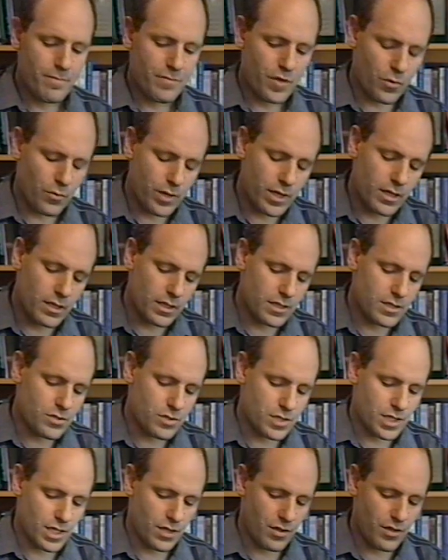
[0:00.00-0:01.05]
The real
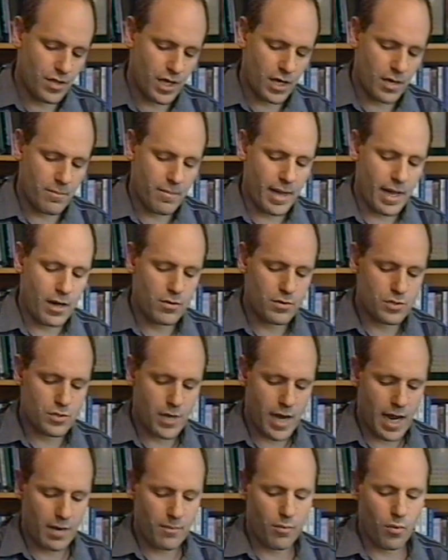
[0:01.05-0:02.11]
interesting thing about
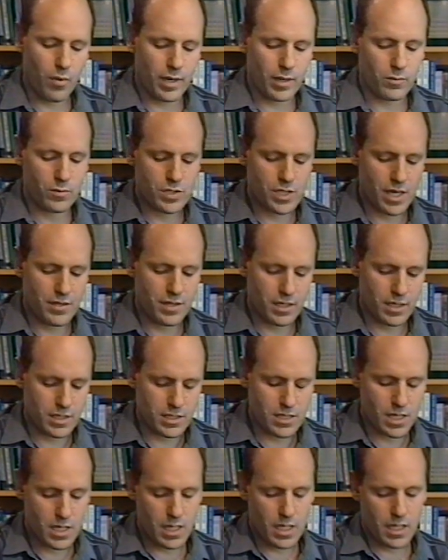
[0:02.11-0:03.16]
TrackPoint, which I think
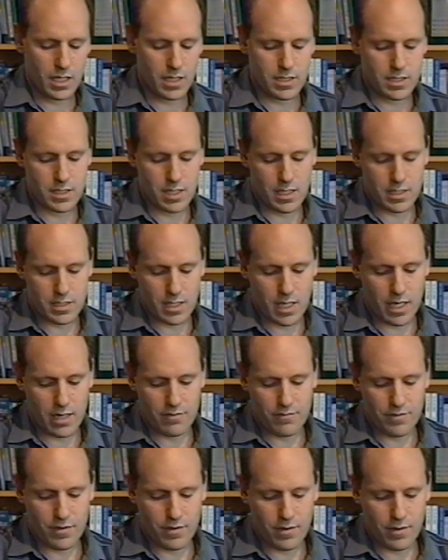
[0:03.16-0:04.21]
is kind
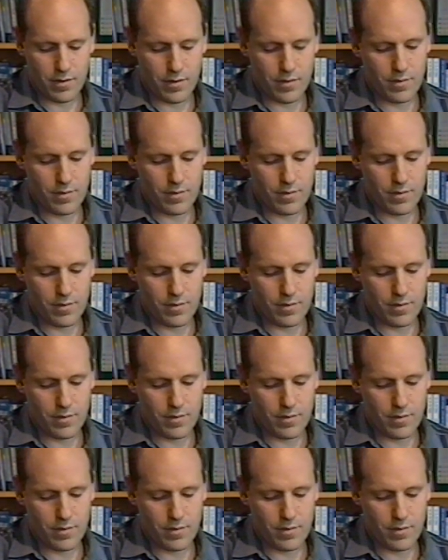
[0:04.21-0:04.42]
of the,